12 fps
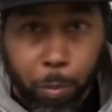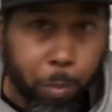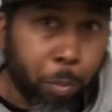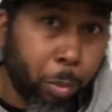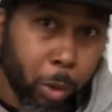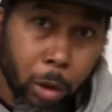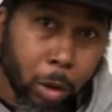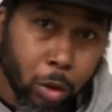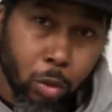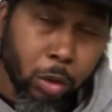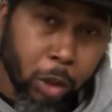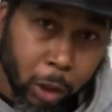but a little
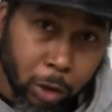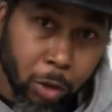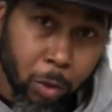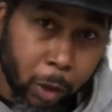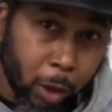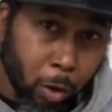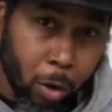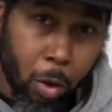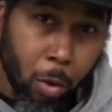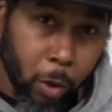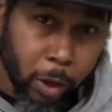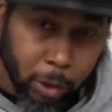texture ain't
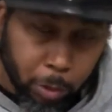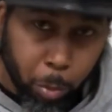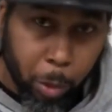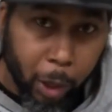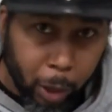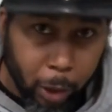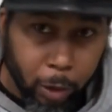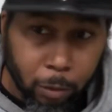always bad,